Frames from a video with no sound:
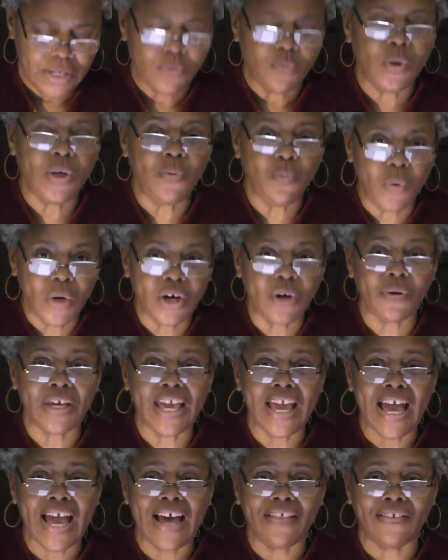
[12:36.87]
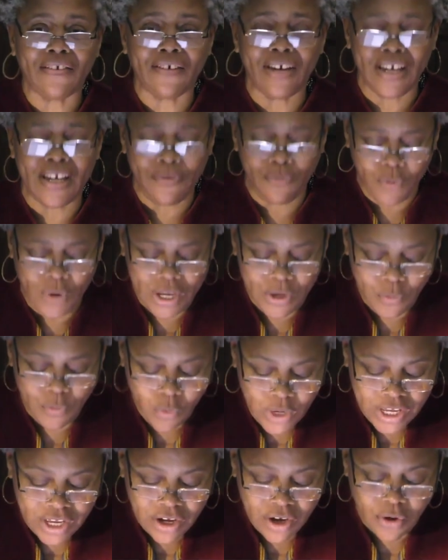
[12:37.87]
We will gather and we
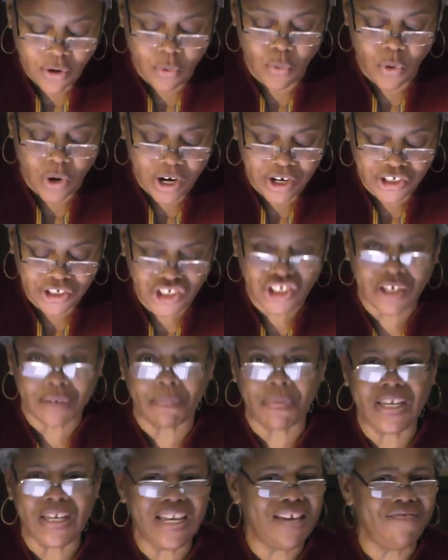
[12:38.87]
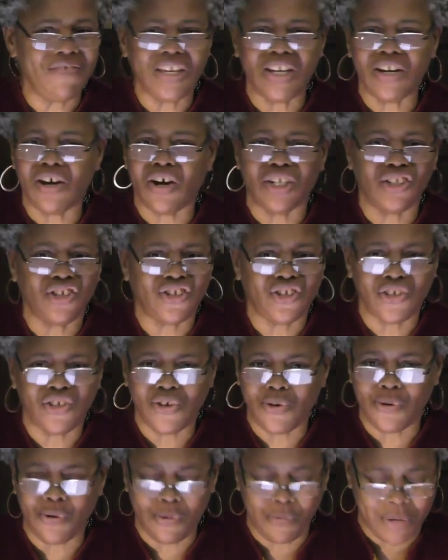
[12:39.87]
will worship even on
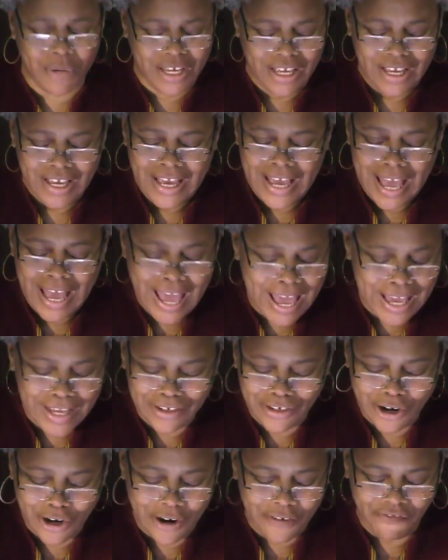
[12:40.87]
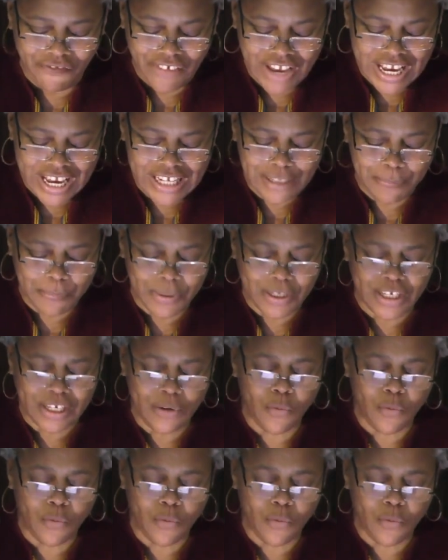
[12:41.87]
Zoom and on Facebook,